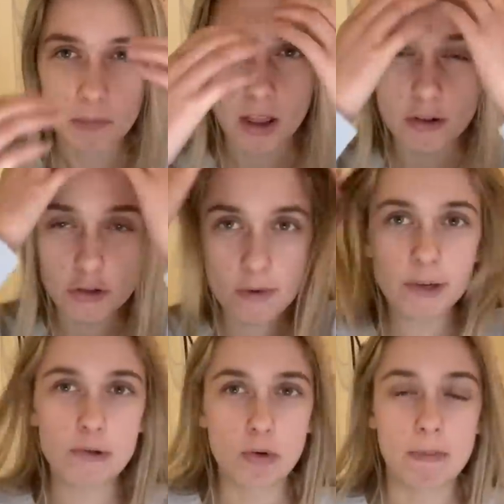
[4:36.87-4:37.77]
I do want
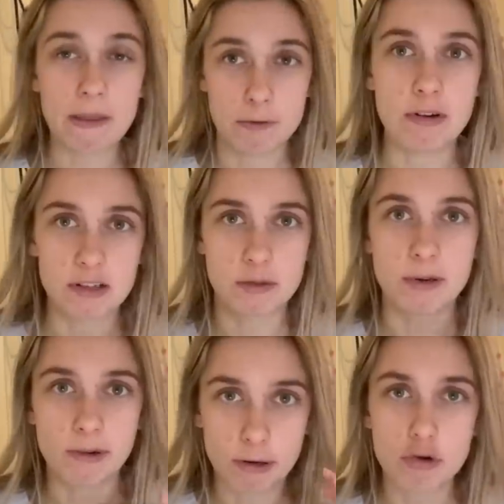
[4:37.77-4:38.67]
to talk about the transfer
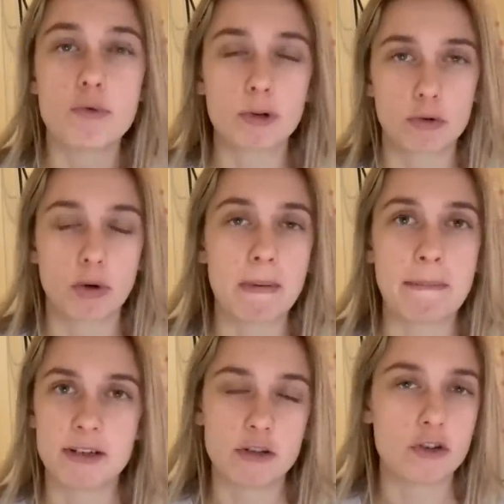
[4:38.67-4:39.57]
window. I do want to talk about
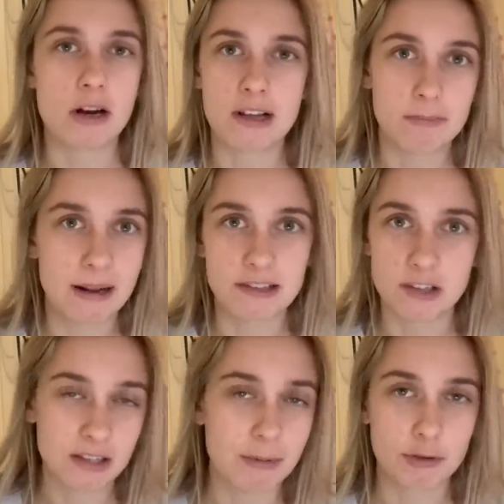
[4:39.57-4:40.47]
Manchester United's plans in
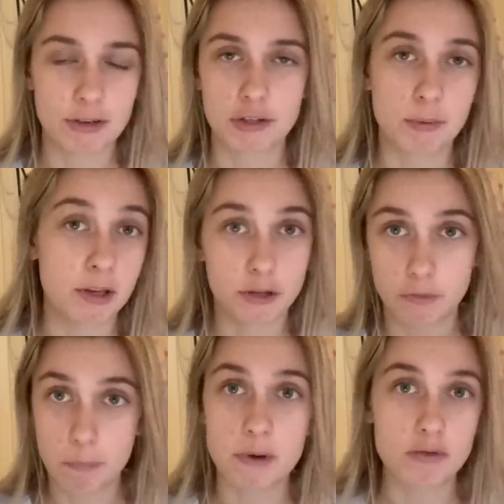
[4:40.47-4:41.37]
the summer transfer window, because
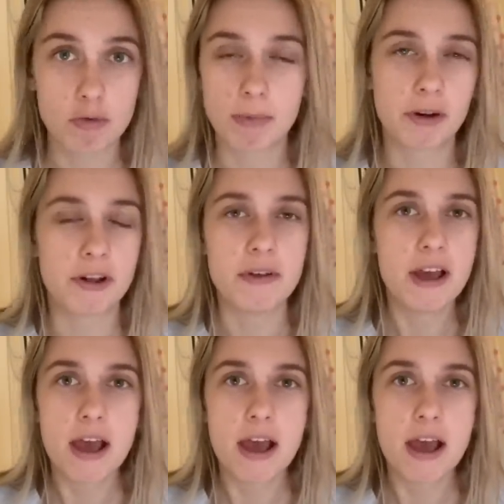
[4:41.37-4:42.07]
Fabrizio Romano